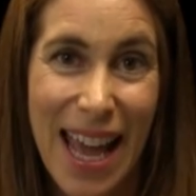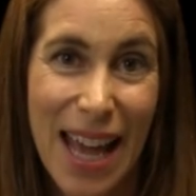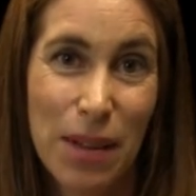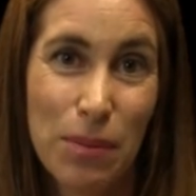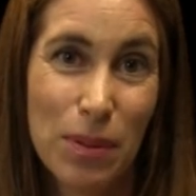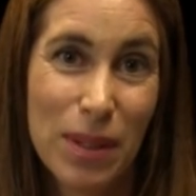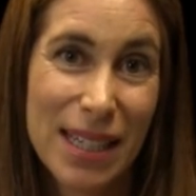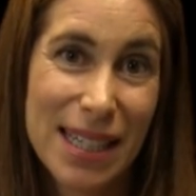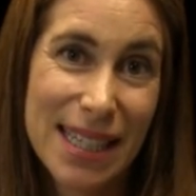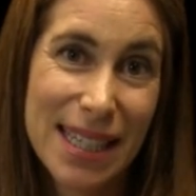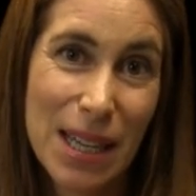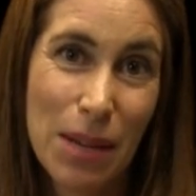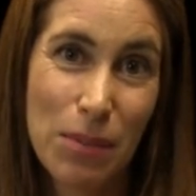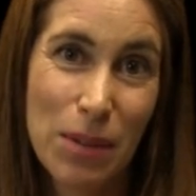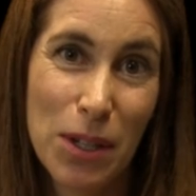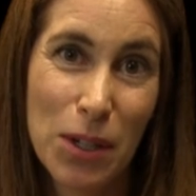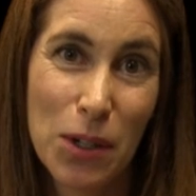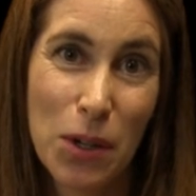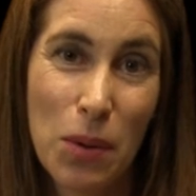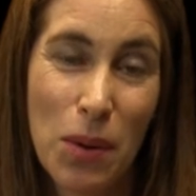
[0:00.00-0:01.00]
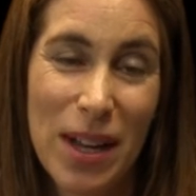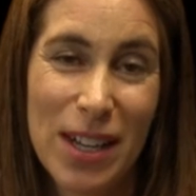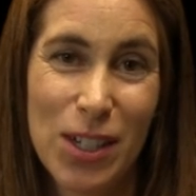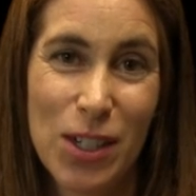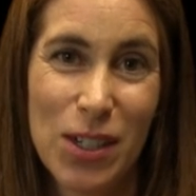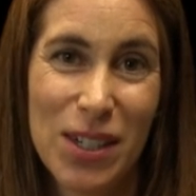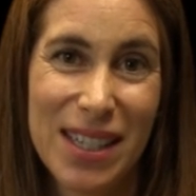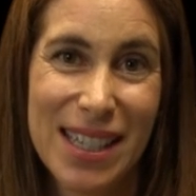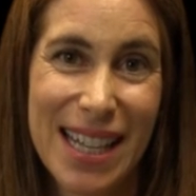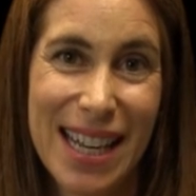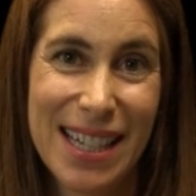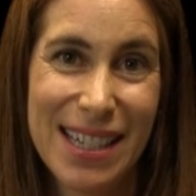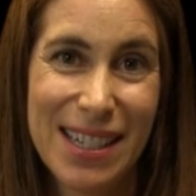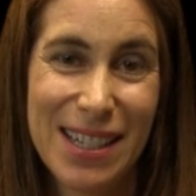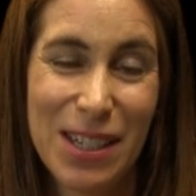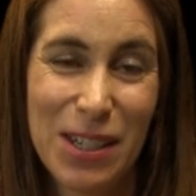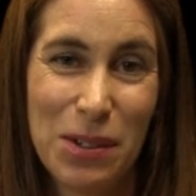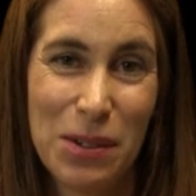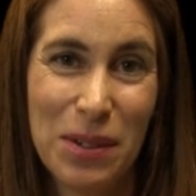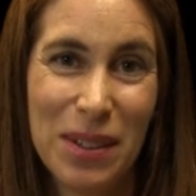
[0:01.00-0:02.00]
And please send me your questions
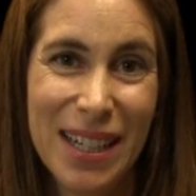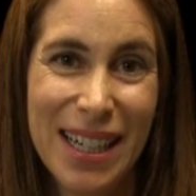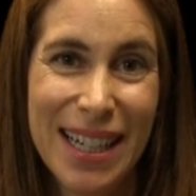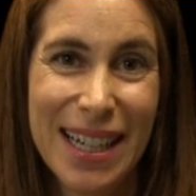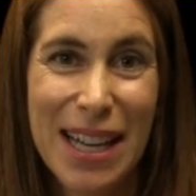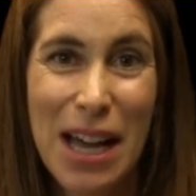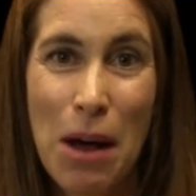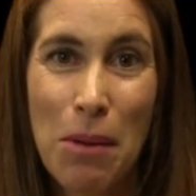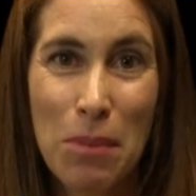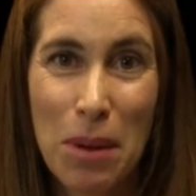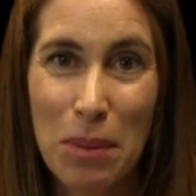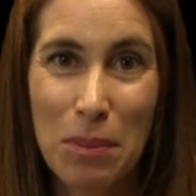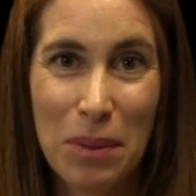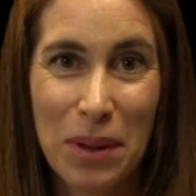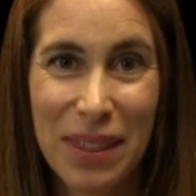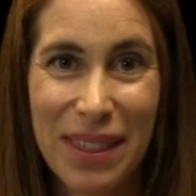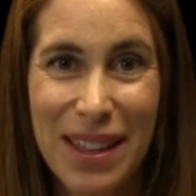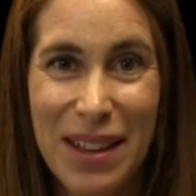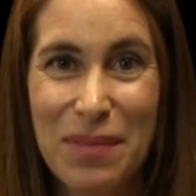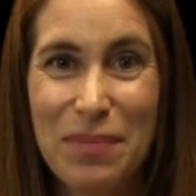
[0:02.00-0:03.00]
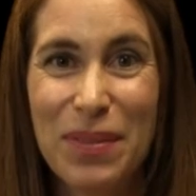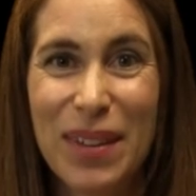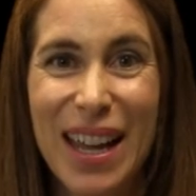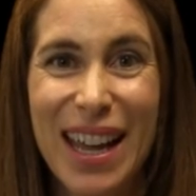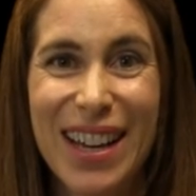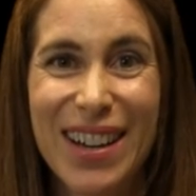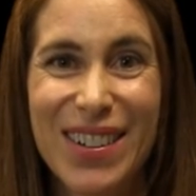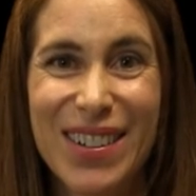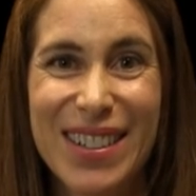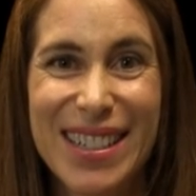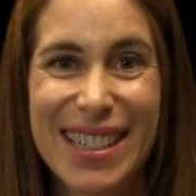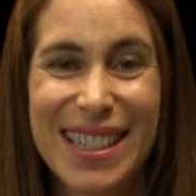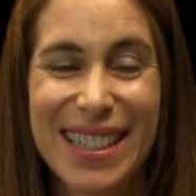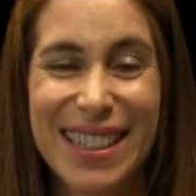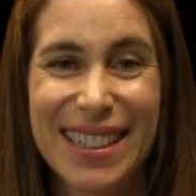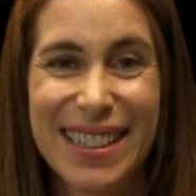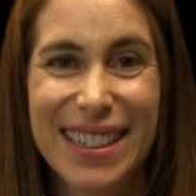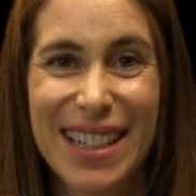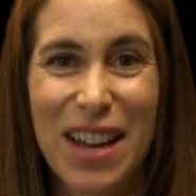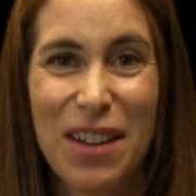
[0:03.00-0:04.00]
as you come up with them. I always
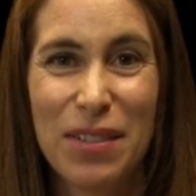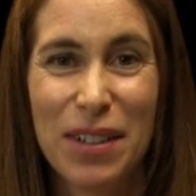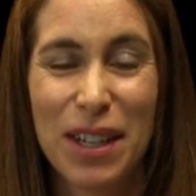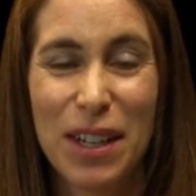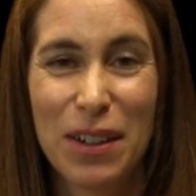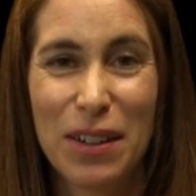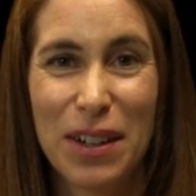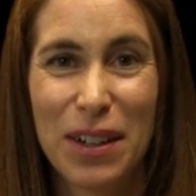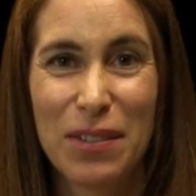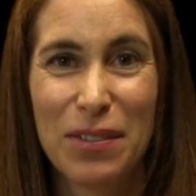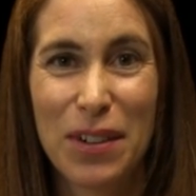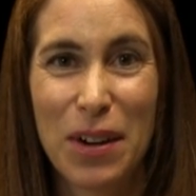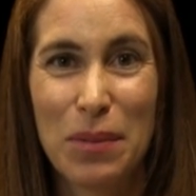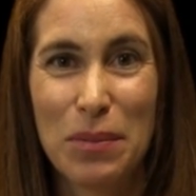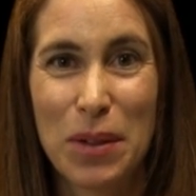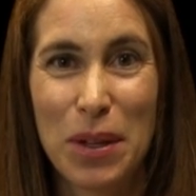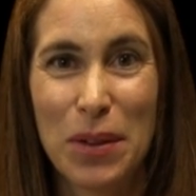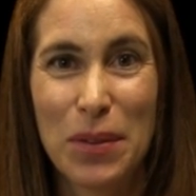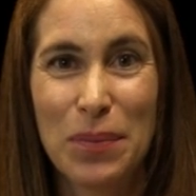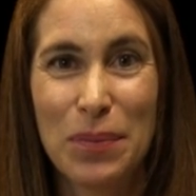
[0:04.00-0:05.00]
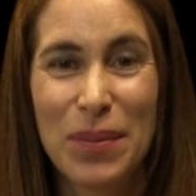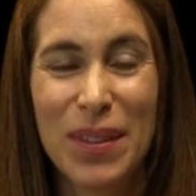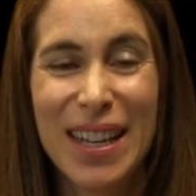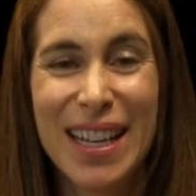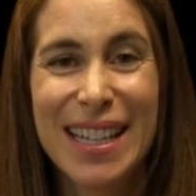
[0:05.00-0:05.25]
love hearing from you.